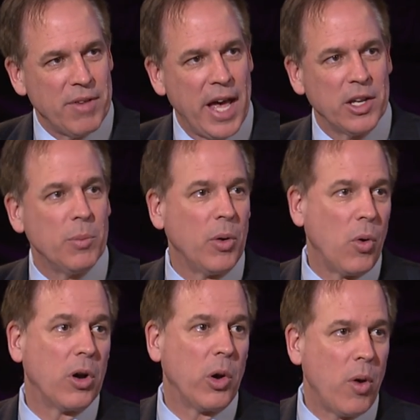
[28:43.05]
in value but
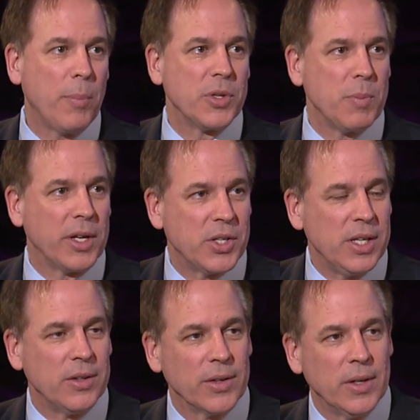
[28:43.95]
won't go up as much
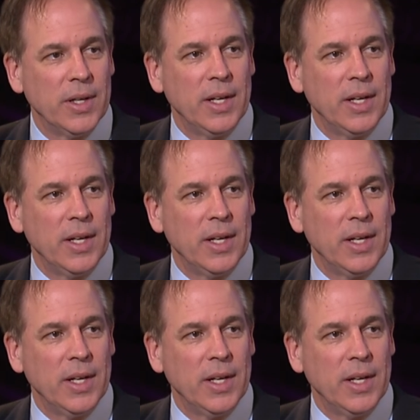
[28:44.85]
either.